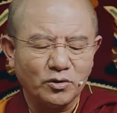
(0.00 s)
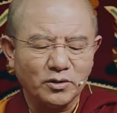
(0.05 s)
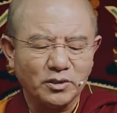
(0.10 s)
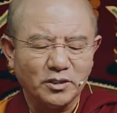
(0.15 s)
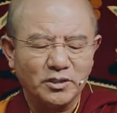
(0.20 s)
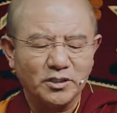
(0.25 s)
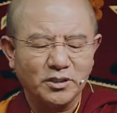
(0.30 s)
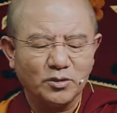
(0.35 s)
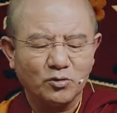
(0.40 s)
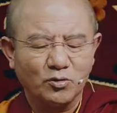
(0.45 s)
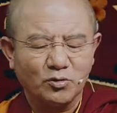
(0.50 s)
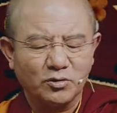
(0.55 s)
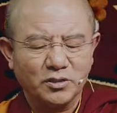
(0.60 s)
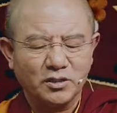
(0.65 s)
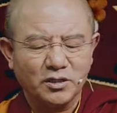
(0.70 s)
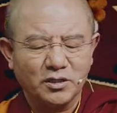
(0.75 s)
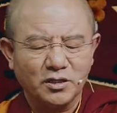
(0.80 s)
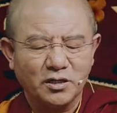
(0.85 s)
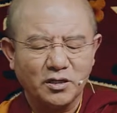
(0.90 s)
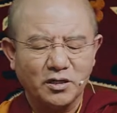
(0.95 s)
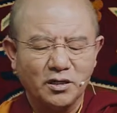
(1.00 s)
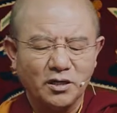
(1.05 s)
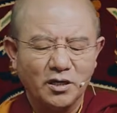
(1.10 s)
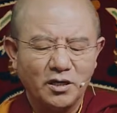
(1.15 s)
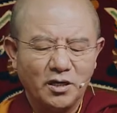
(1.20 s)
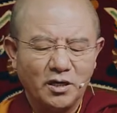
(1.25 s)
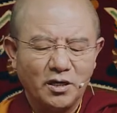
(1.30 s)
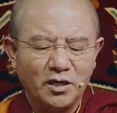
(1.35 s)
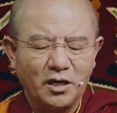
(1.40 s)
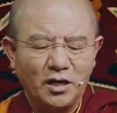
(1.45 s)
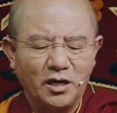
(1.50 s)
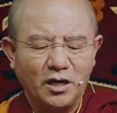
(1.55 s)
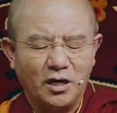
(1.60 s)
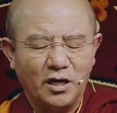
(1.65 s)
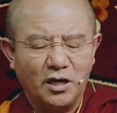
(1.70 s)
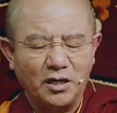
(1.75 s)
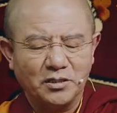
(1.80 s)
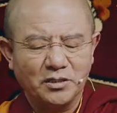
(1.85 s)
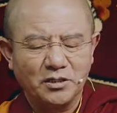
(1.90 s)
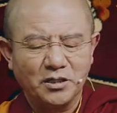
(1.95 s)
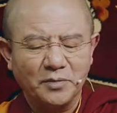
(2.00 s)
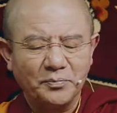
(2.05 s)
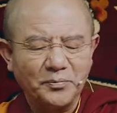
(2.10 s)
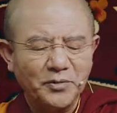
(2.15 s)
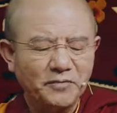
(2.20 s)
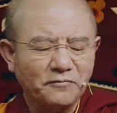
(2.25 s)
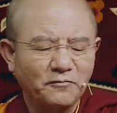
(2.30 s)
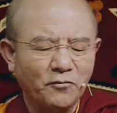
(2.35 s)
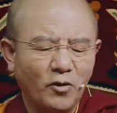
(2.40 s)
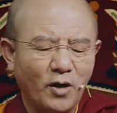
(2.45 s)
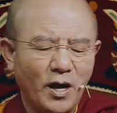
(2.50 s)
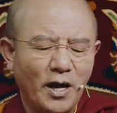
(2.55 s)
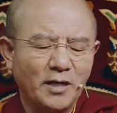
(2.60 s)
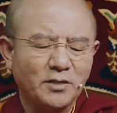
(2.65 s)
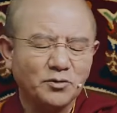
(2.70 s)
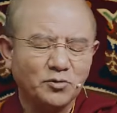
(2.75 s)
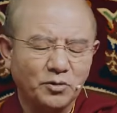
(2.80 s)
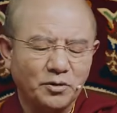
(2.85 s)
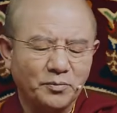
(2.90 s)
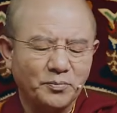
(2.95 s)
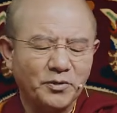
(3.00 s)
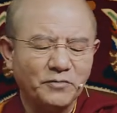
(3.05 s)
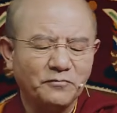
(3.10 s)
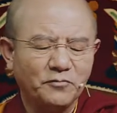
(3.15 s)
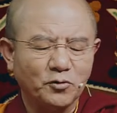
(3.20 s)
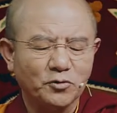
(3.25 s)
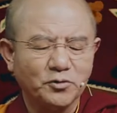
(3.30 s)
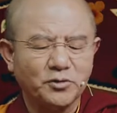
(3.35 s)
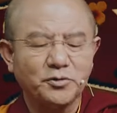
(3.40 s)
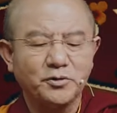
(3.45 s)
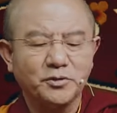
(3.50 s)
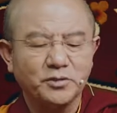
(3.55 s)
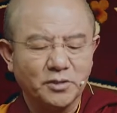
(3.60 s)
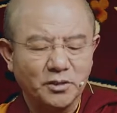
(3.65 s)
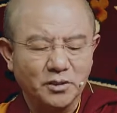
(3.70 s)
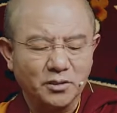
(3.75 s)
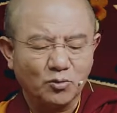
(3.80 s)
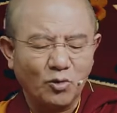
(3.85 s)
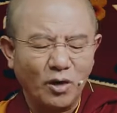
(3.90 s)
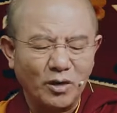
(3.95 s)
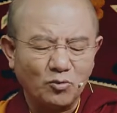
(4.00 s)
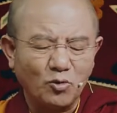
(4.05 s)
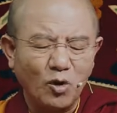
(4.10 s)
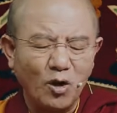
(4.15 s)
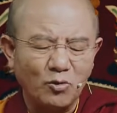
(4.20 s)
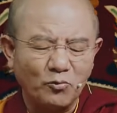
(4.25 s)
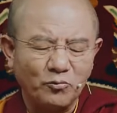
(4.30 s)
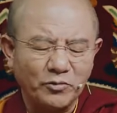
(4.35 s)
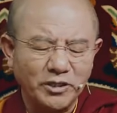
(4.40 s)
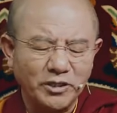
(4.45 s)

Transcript: That's the first one. And the second one is the